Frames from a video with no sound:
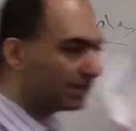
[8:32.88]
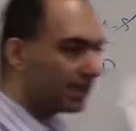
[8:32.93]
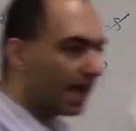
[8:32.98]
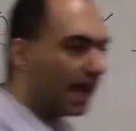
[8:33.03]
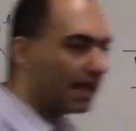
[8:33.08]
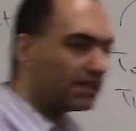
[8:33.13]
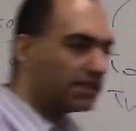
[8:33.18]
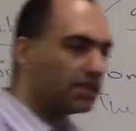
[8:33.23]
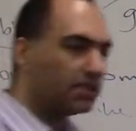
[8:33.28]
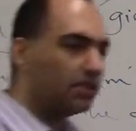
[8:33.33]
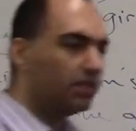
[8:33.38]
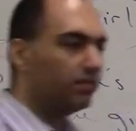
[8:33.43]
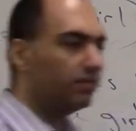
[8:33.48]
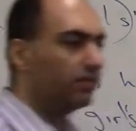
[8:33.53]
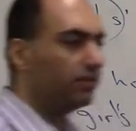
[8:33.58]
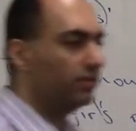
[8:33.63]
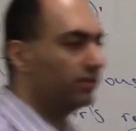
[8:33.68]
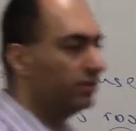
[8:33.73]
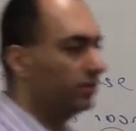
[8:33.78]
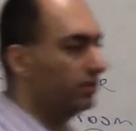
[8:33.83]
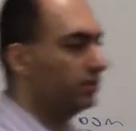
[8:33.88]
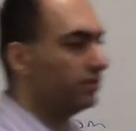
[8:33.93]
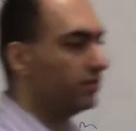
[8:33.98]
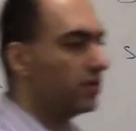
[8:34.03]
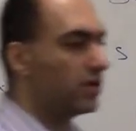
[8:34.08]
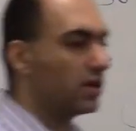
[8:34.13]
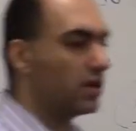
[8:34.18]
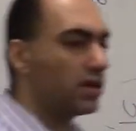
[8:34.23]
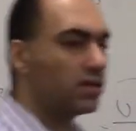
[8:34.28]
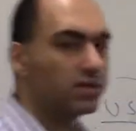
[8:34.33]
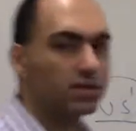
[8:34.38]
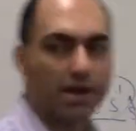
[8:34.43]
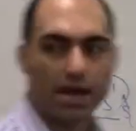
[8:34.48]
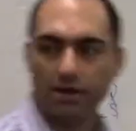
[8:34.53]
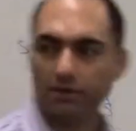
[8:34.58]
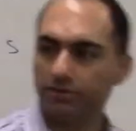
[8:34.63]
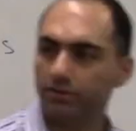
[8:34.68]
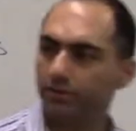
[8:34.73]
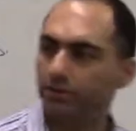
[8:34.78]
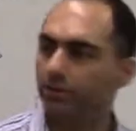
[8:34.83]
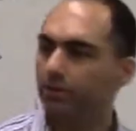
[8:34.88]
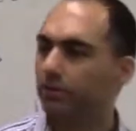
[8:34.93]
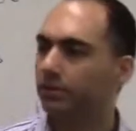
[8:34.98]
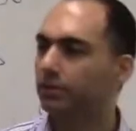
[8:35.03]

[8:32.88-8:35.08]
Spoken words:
as adjective for another noun.